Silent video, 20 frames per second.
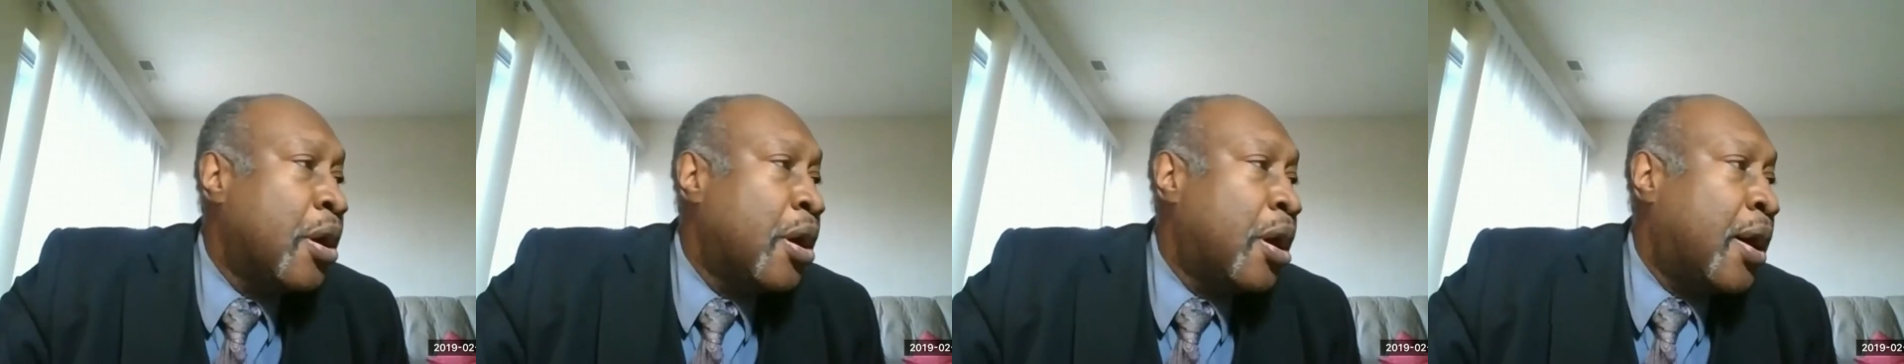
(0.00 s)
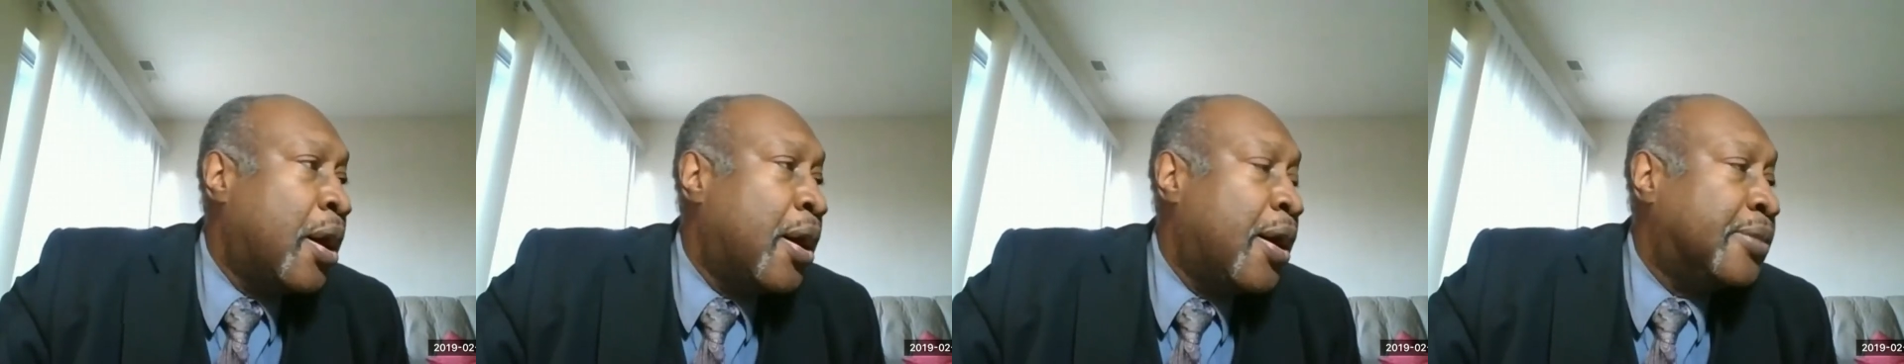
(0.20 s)

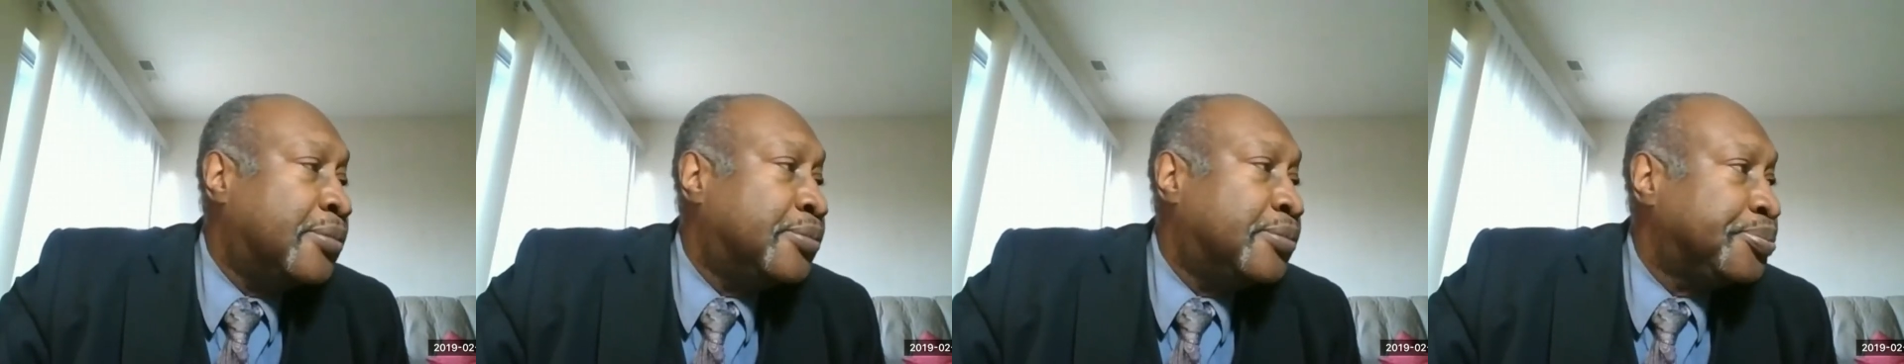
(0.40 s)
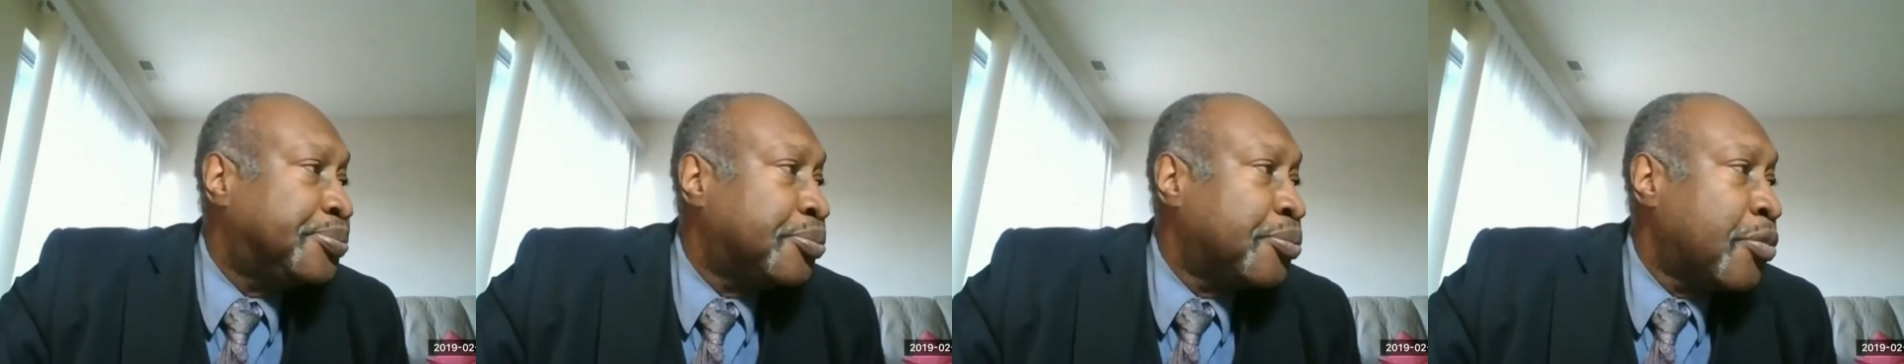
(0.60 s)
Um,
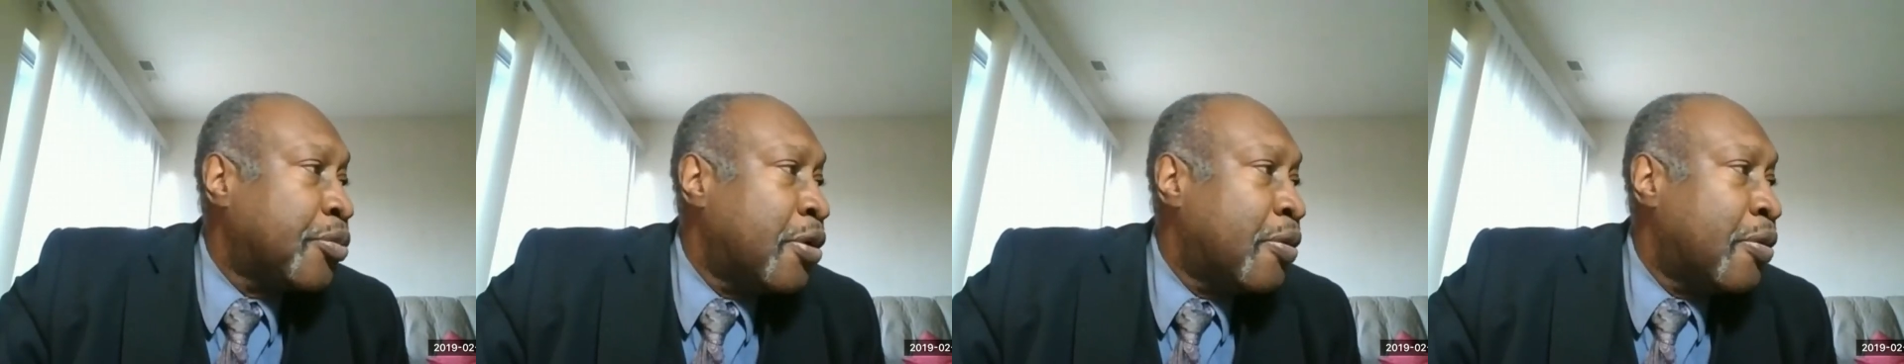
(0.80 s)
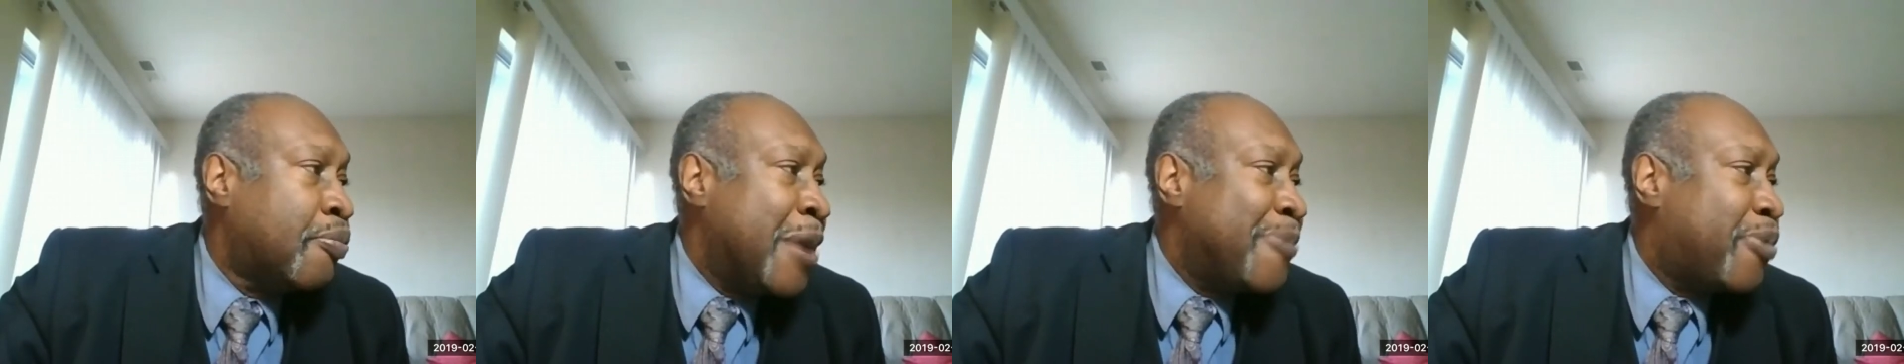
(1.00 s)

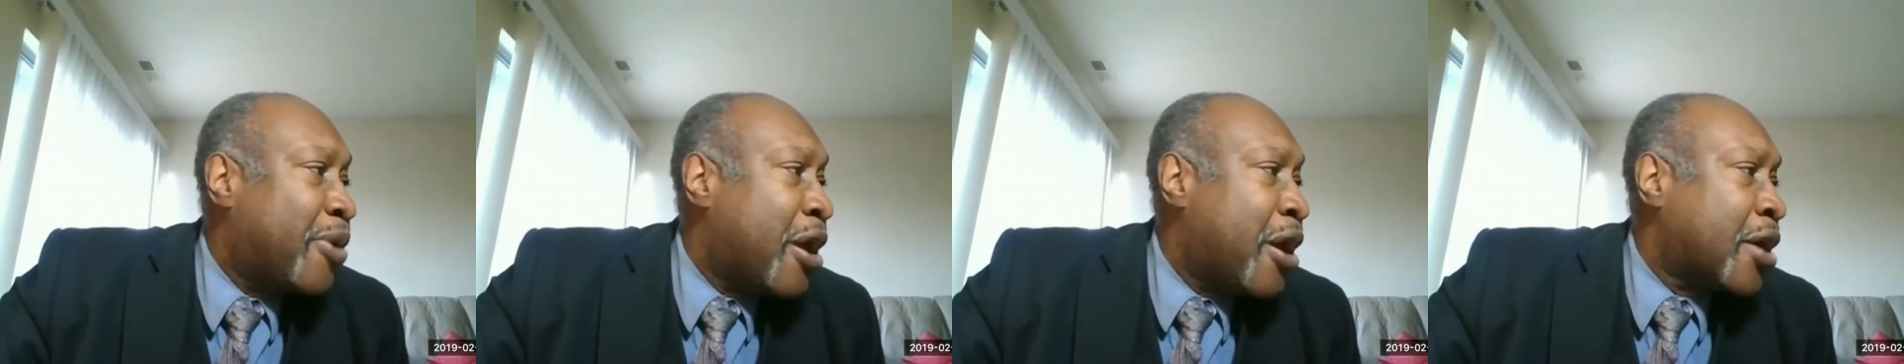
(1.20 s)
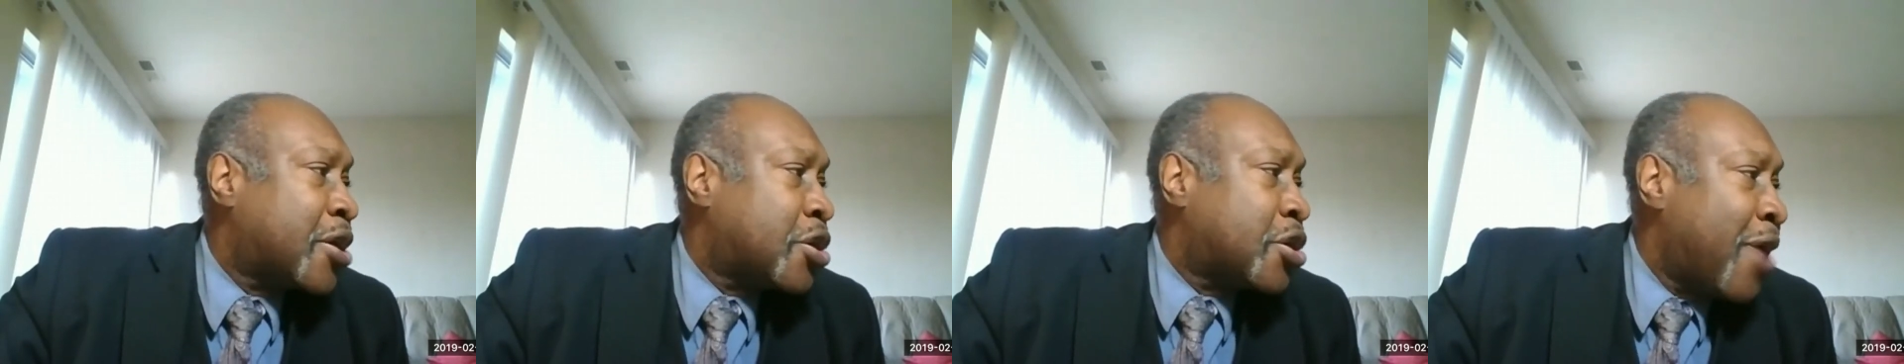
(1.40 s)
people
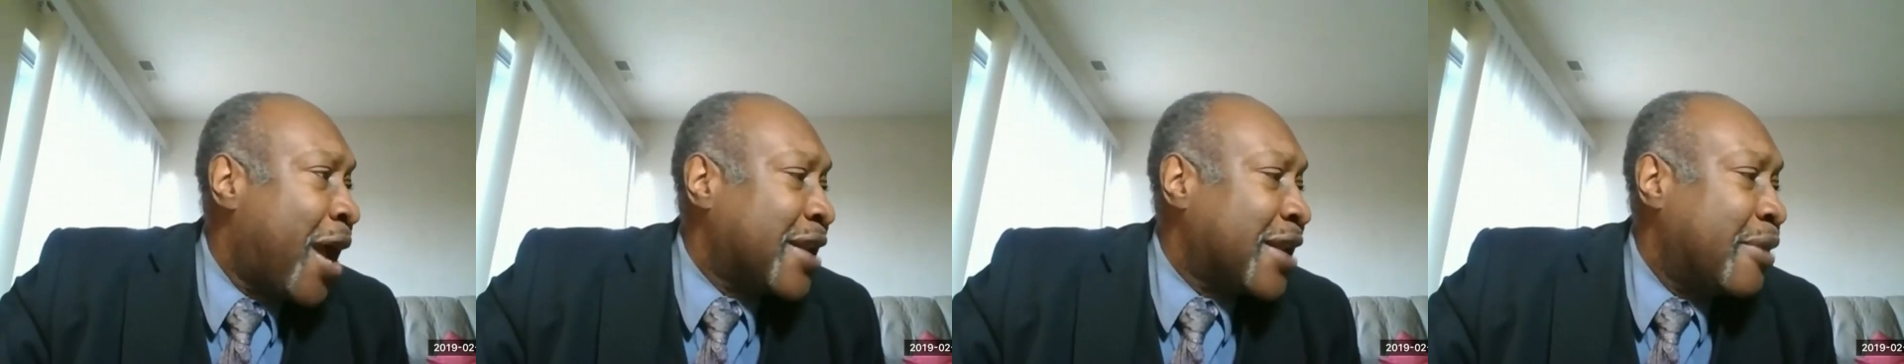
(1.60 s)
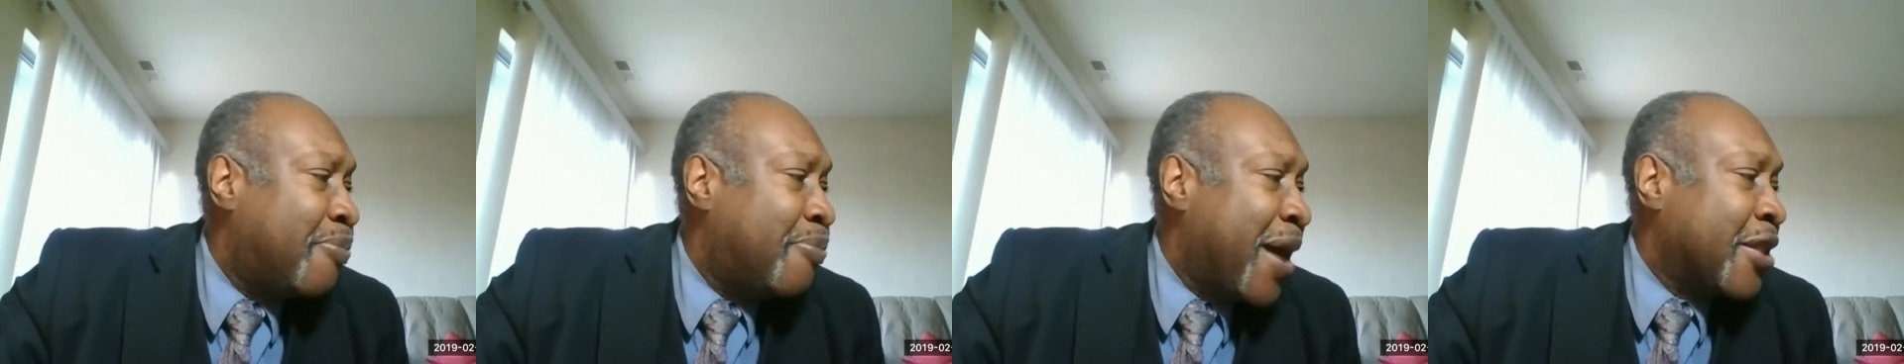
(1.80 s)
are
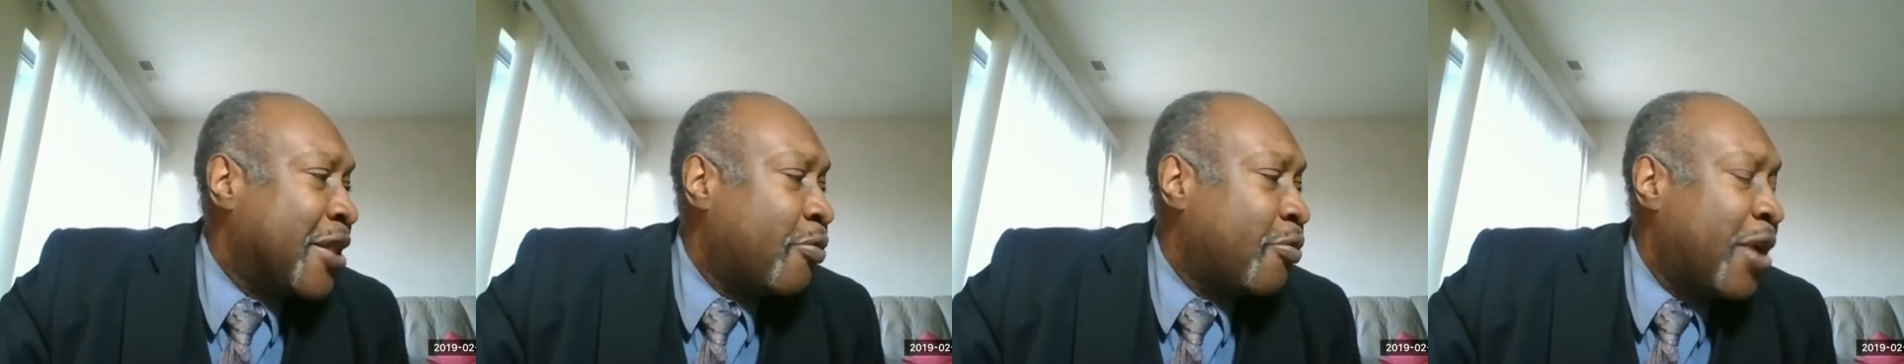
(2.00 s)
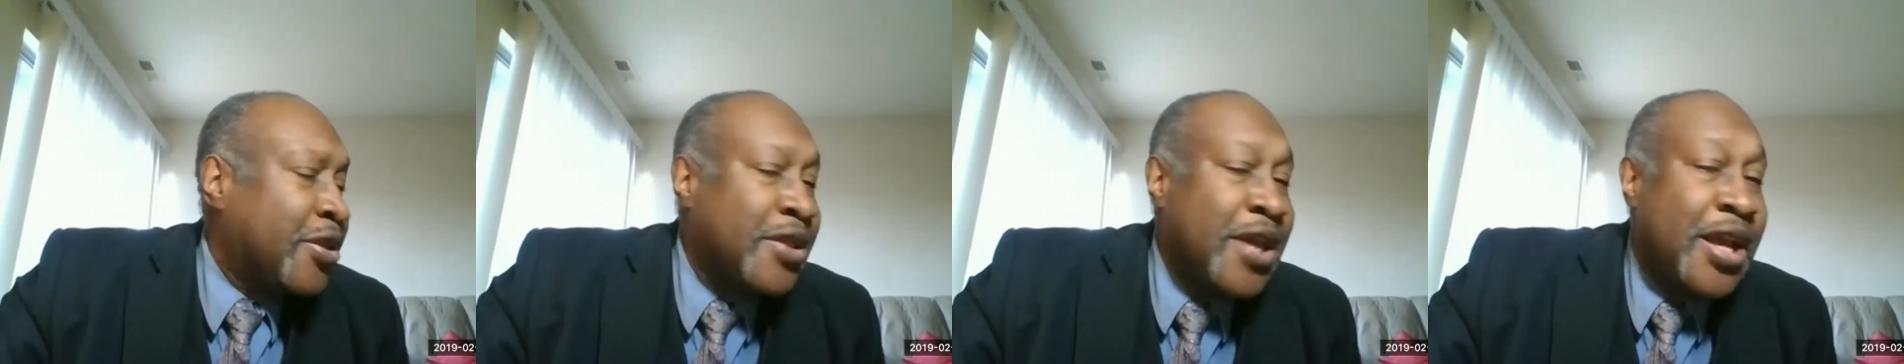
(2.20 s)
attracted by the
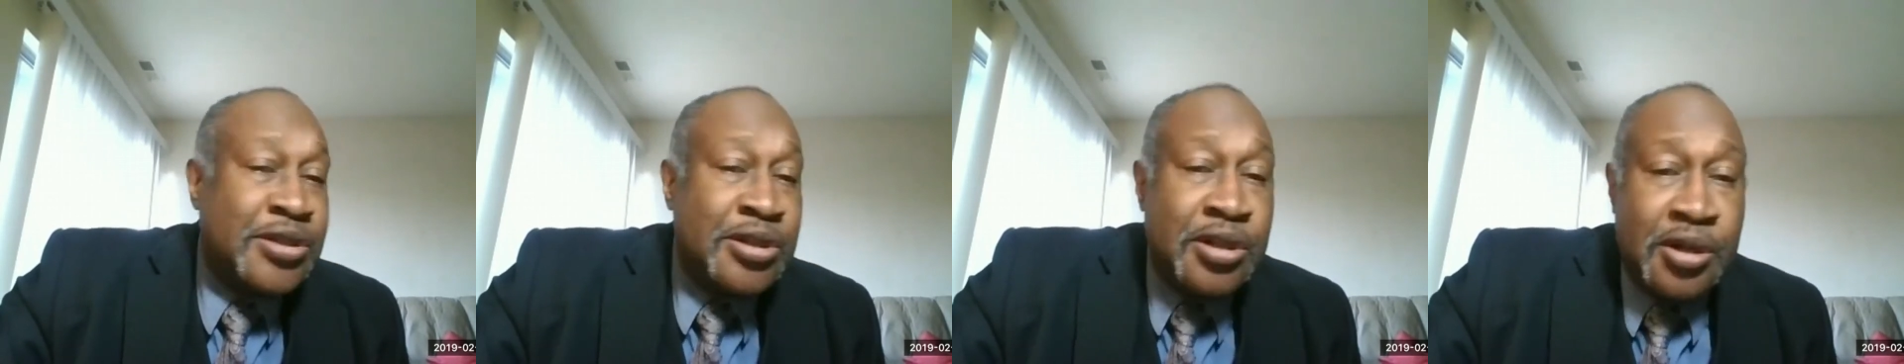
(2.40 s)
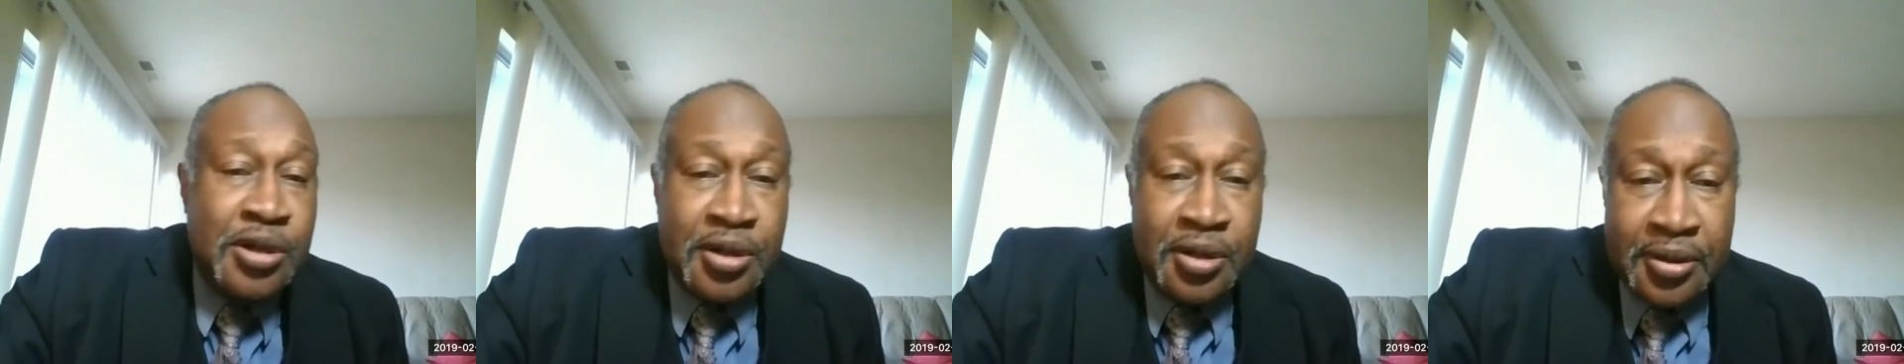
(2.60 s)
way things
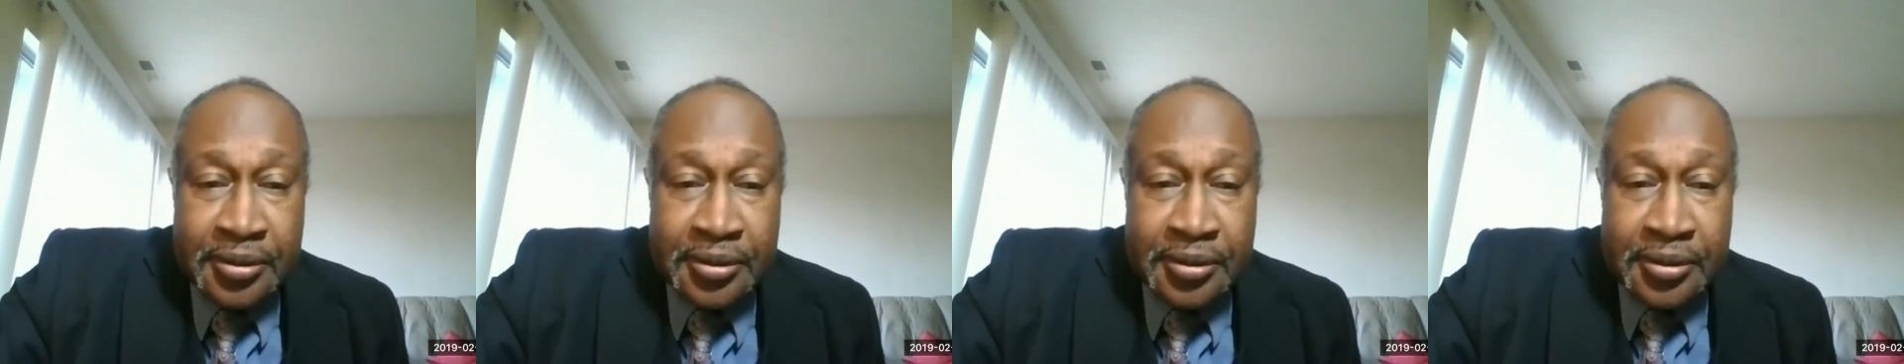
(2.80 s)
look.